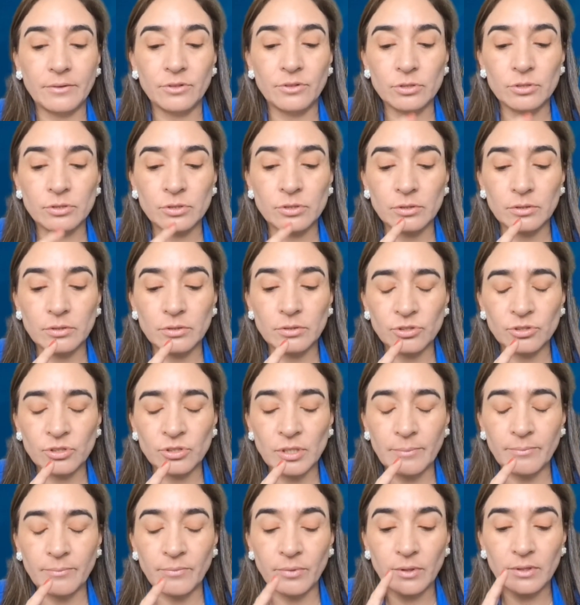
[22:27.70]
There's
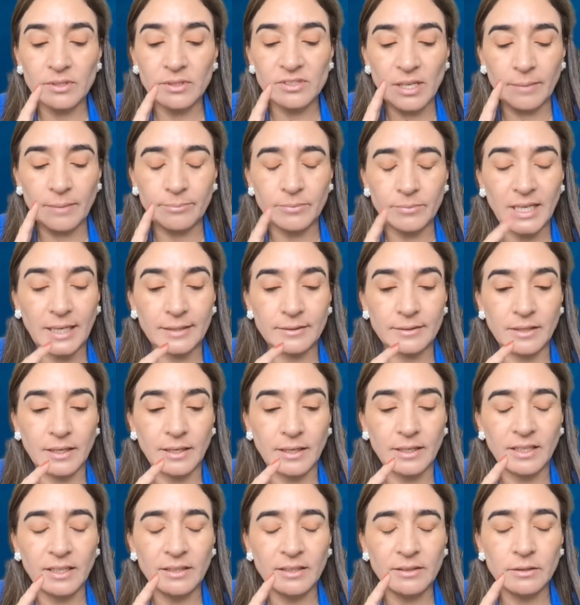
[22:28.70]
some data.
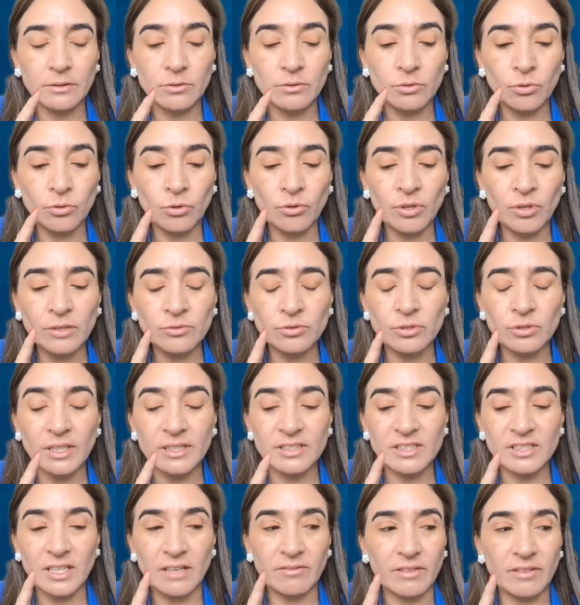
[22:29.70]
In
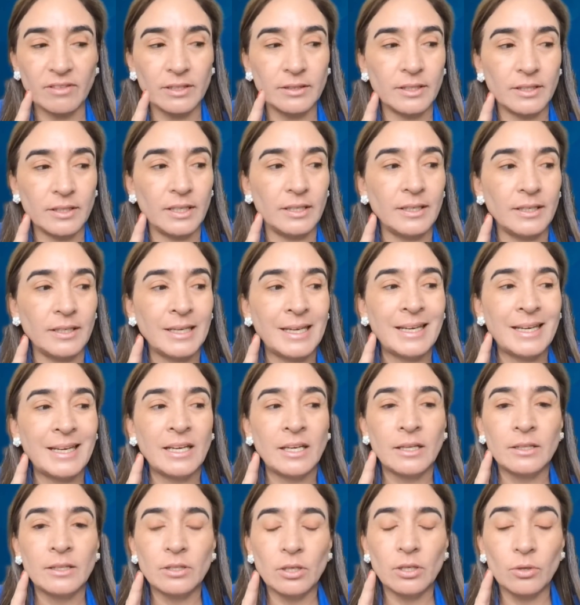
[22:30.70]
2017,
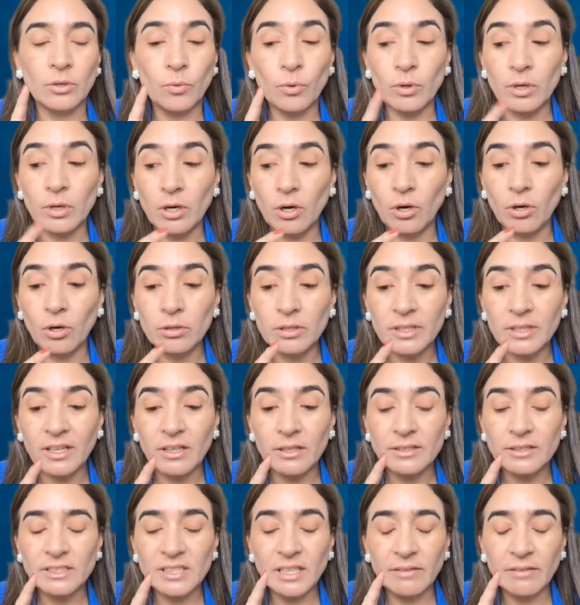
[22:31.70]
there were
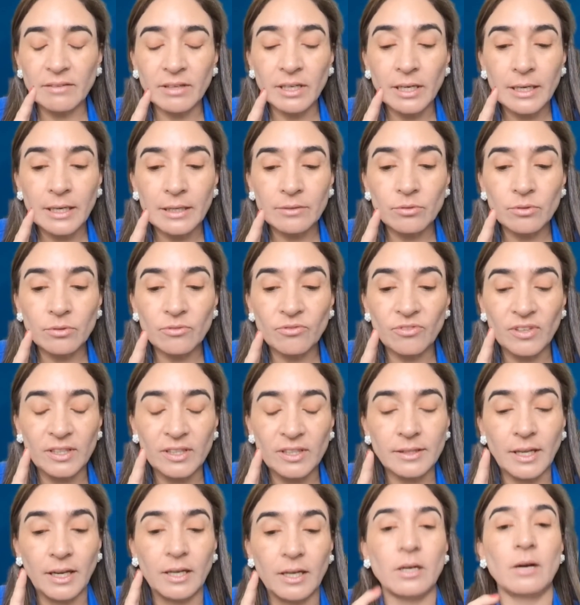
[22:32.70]
only 700
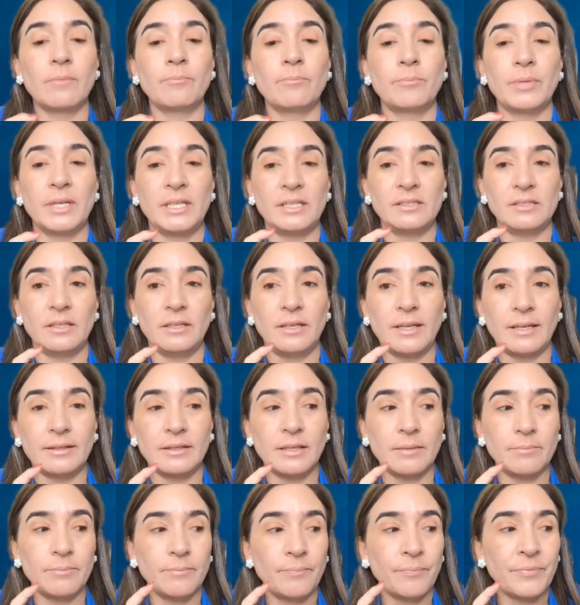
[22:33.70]
fintech companies in
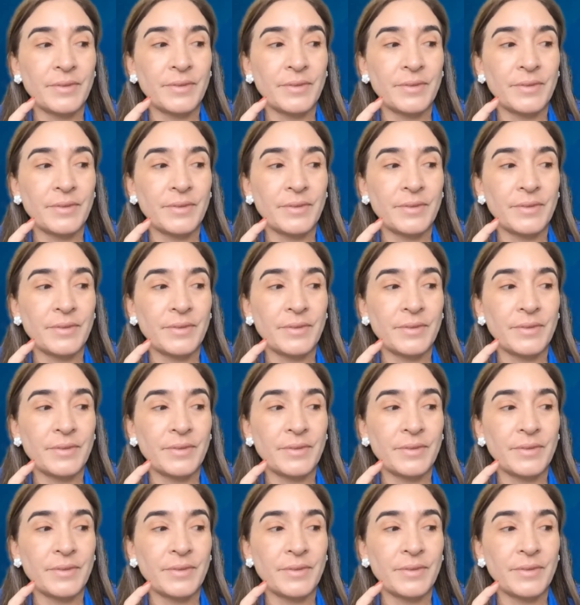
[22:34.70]
LATAM.